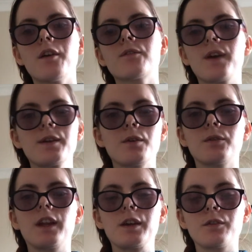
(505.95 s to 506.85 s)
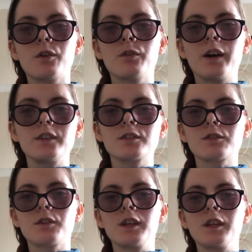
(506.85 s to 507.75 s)
Favourite flavour of ice
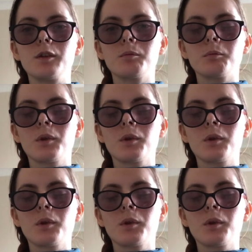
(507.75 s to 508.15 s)
cream?